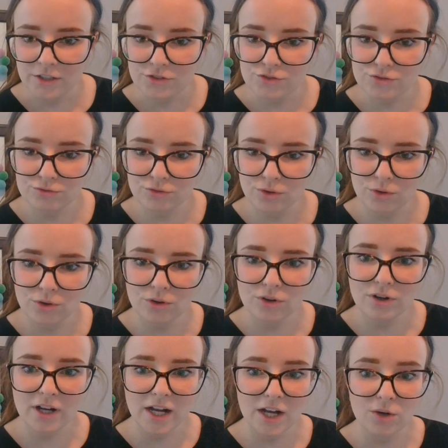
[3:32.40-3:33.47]

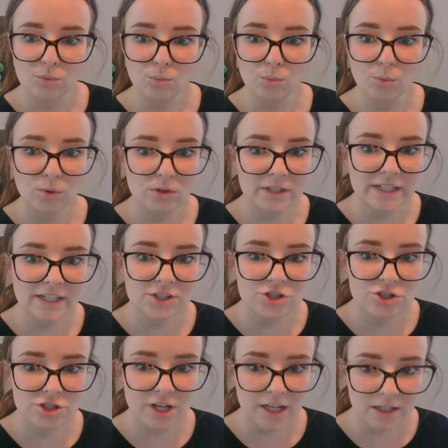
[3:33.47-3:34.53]
Draw a woolly
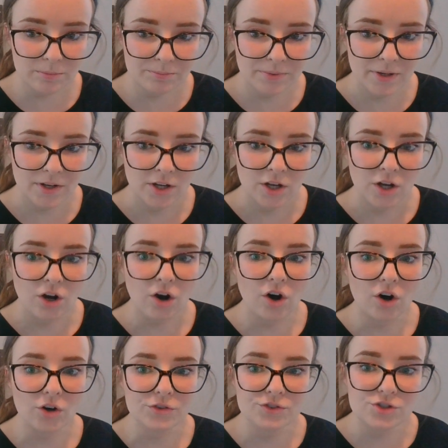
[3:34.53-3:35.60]
sheep
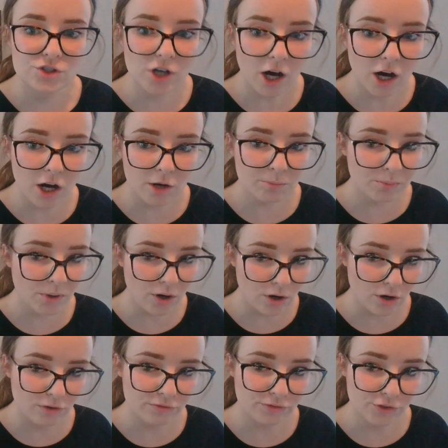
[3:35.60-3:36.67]
on top
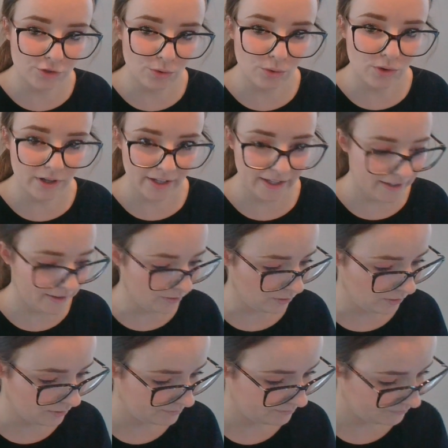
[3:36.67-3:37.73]
of your hill.